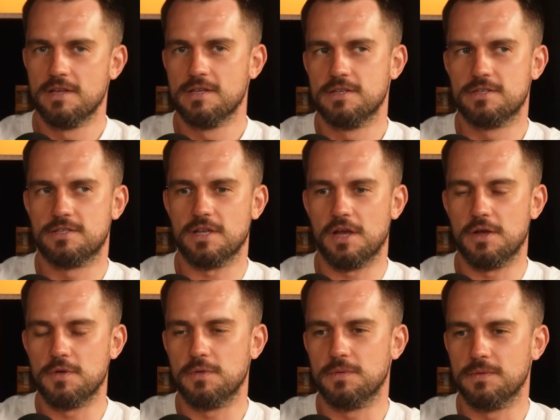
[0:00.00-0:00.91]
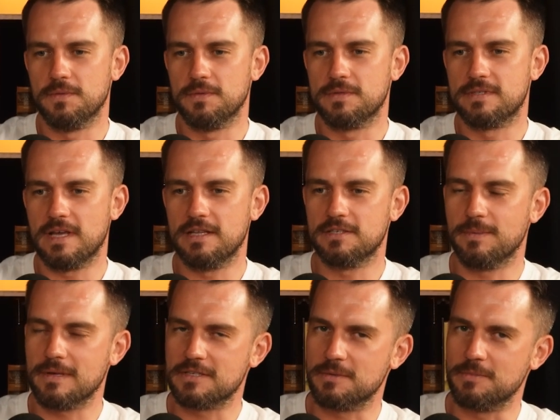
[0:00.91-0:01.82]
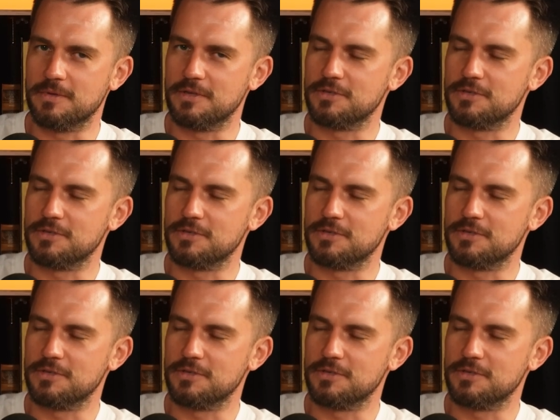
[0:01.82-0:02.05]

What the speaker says: So tell us about some of the